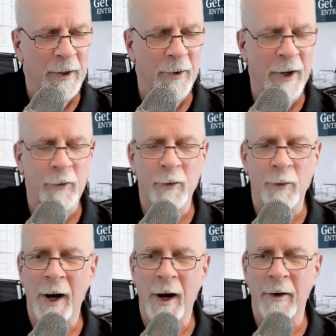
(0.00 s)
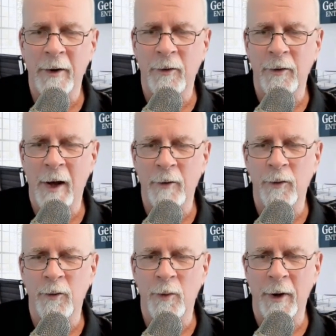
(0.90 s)
Okay, so we are in two
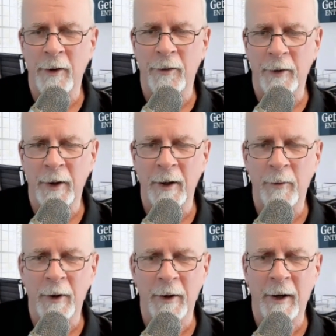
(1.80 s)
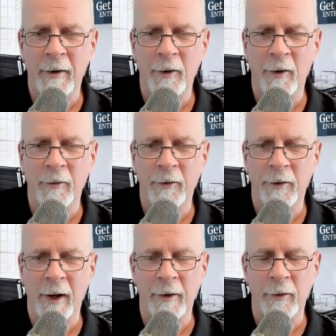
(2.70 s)
thousand twenty-three. We are carrying over a
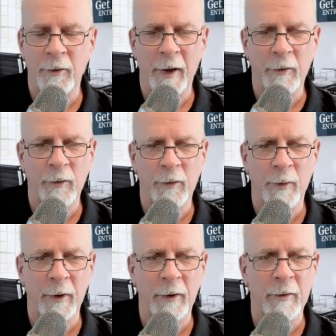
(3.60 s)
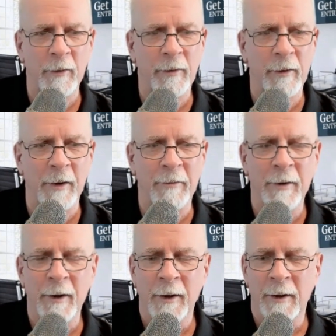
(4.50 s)
lot of two thousand twenty-two stuff.
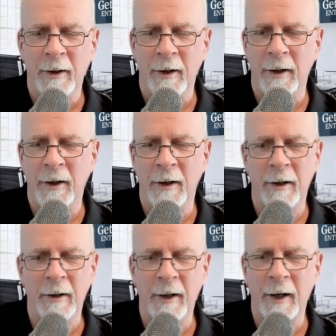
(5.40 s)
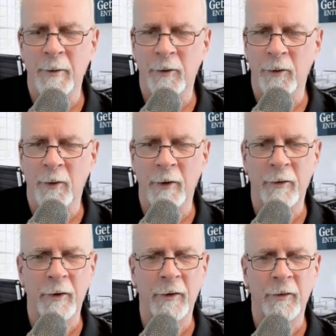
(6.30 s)
Uh, labor
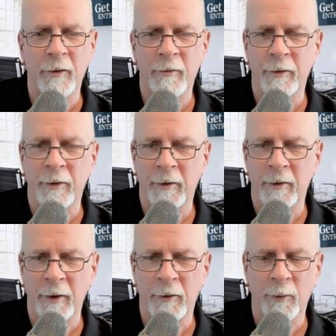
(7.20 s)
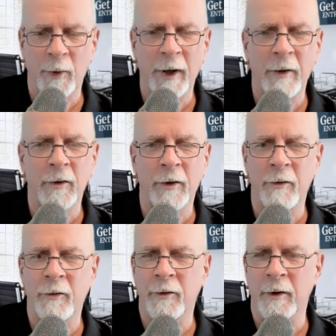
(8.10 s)
shortages, in, increased
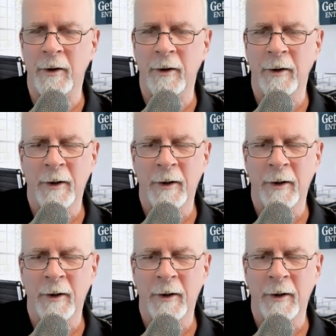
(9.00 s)
wages, uh,